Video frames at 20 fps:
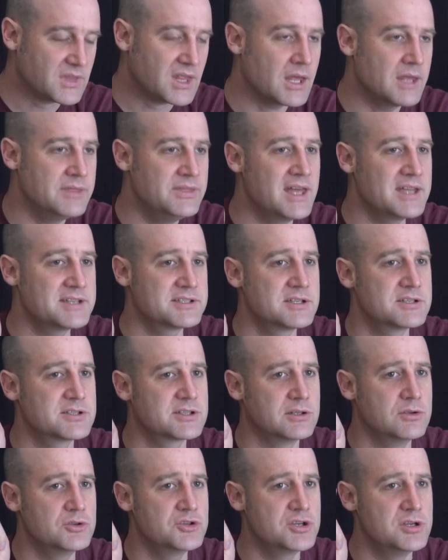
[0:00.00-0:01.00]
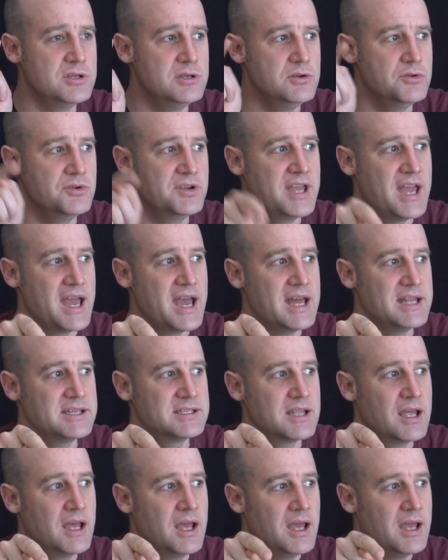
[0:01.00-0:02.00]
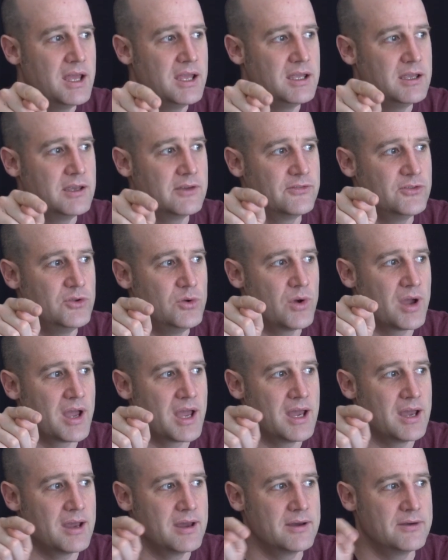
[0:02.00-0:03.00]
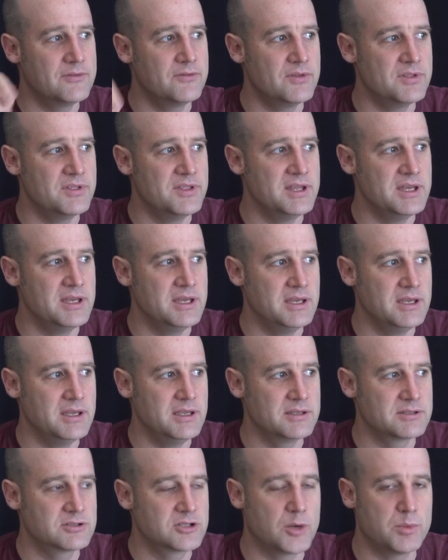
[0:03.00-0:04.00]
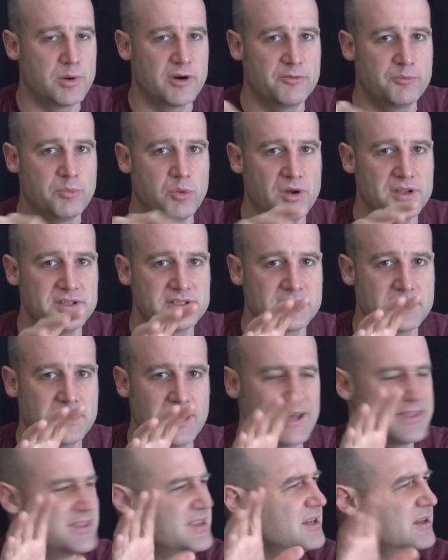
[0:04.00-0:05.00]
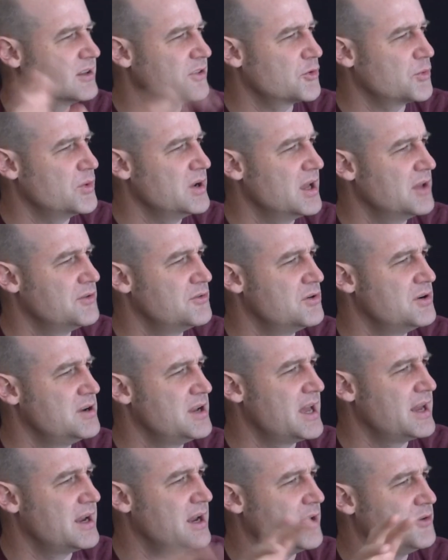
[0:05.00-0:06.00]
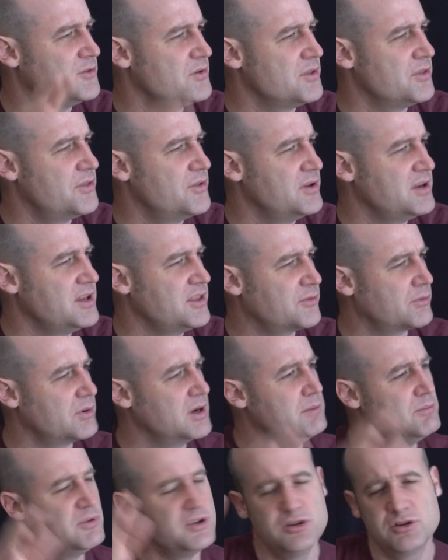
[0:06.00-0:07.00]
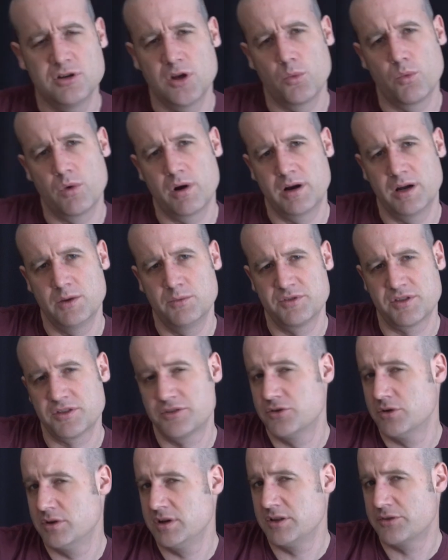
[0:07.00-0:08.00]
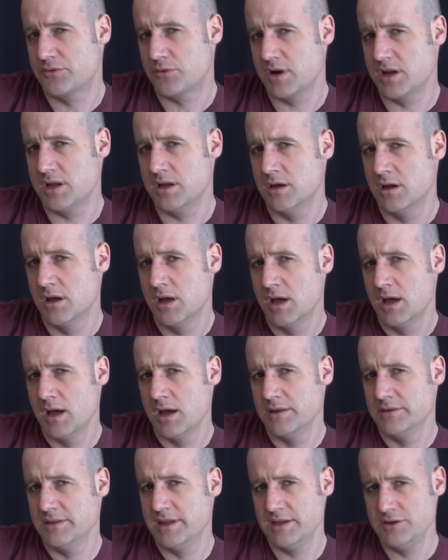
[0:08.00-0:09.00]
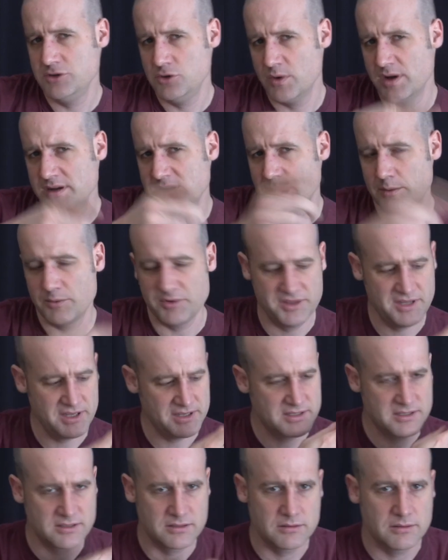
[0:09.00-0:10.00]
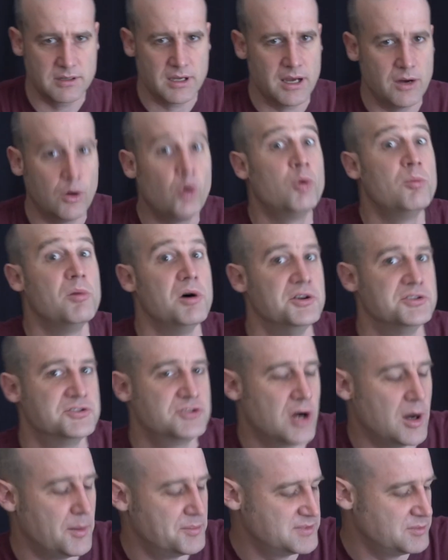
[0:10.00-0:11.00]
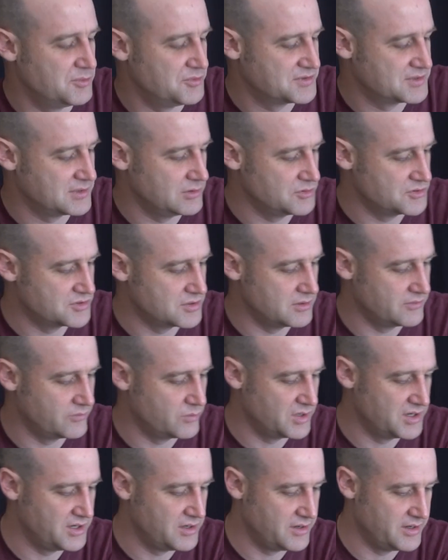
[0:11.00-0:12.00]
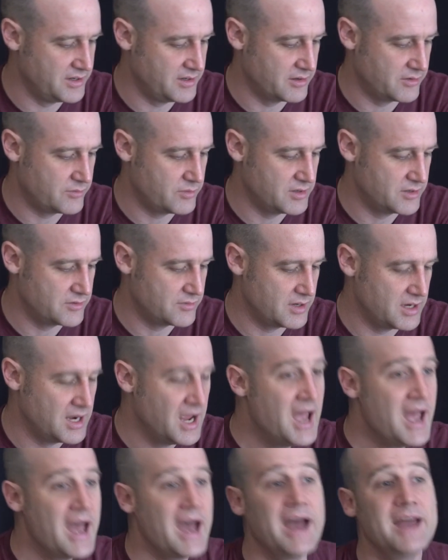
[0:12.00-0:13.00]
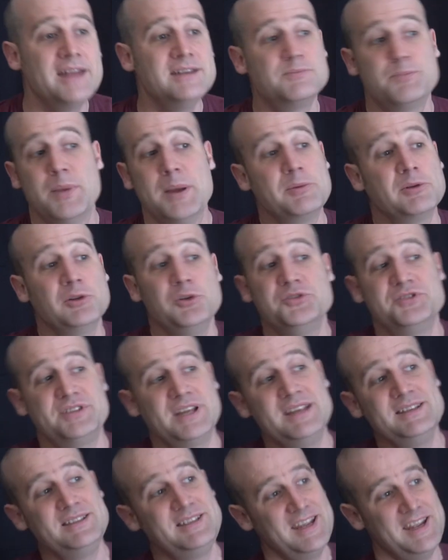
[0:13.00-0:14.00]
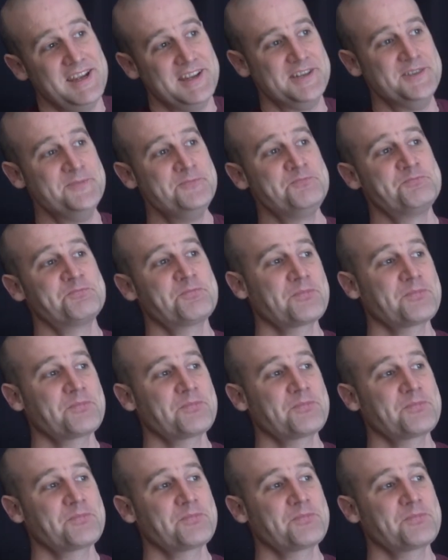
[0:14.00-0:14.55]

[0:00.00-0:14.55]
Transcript: And that's the solution you get if you have the stop-off points at, I think, at 300 and 133, but you don't worry with the 33. Then you end up with this almost optimal solution of 1,933. And people who sent in